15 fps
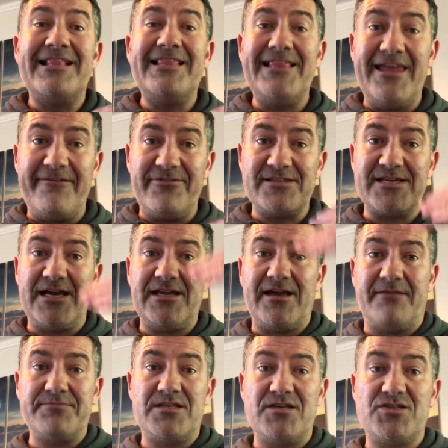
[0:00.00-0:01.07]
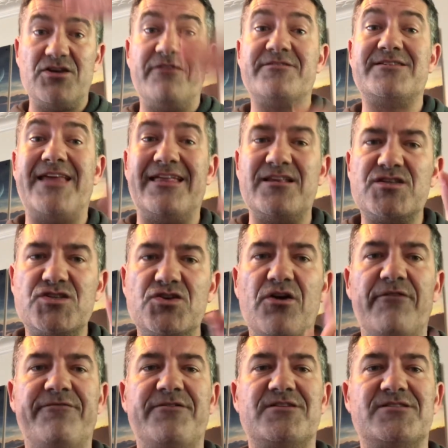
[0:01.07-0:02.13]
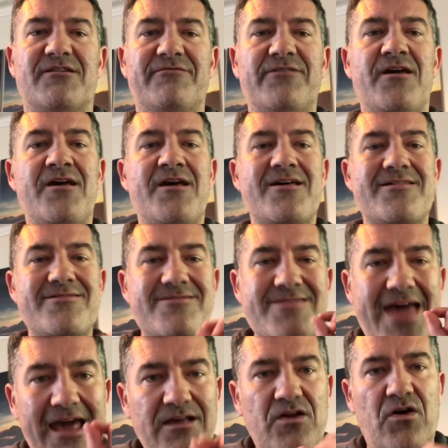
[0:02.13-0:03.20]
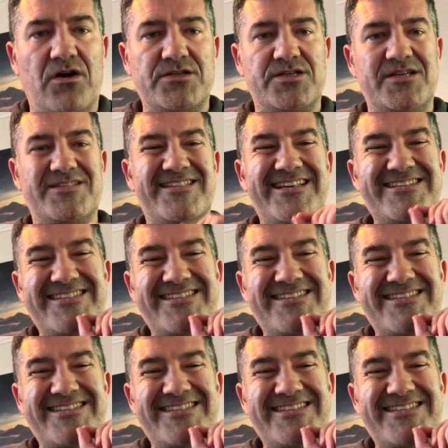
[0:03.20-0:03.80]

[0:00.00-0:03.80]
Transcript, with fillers: levitating up to the surface. Now, the surface of that consciousness,